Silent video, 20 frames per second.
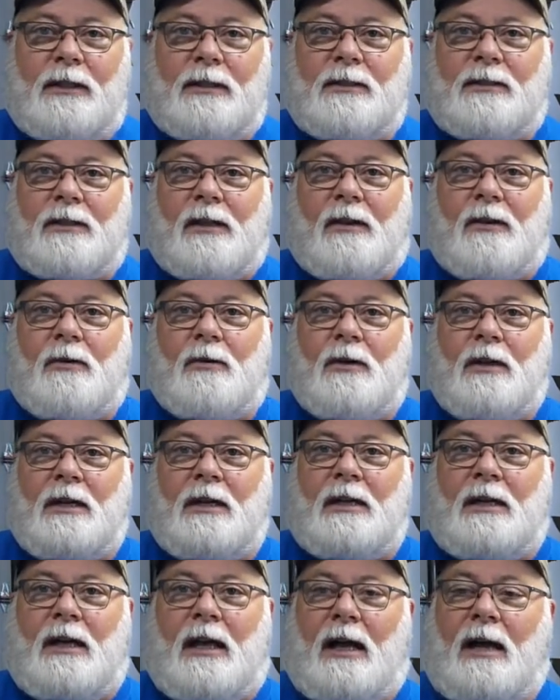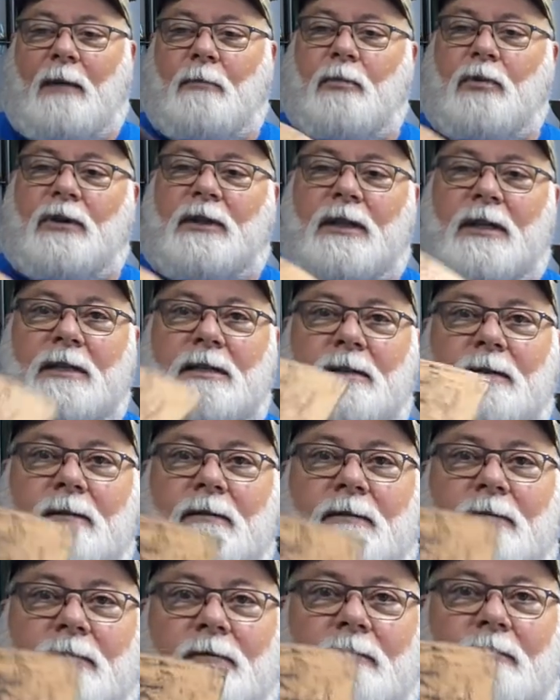so I'll put this
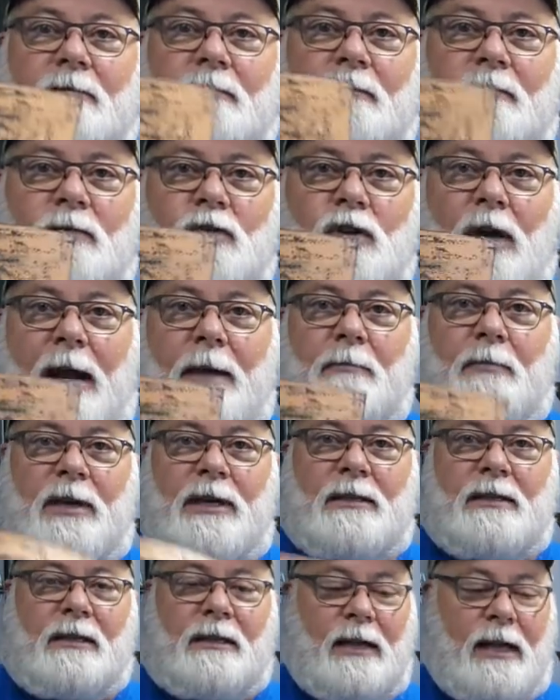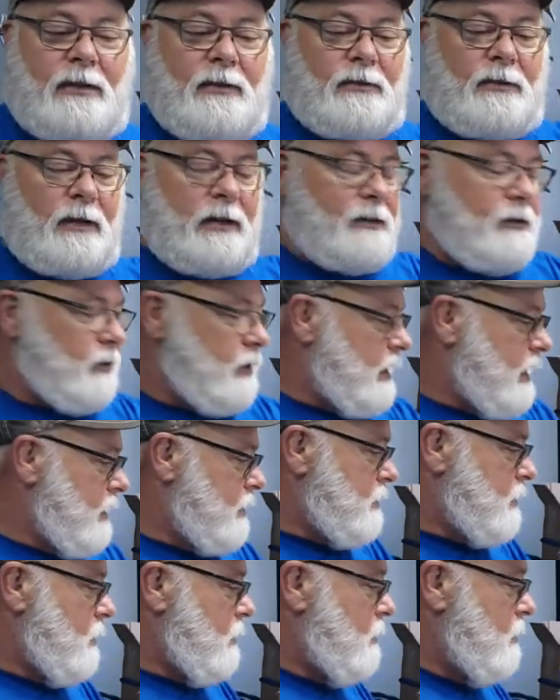scrap piece of leather under there
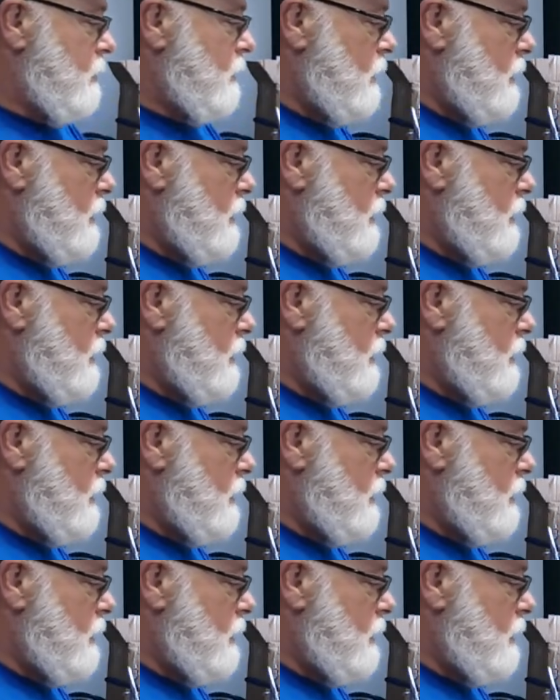so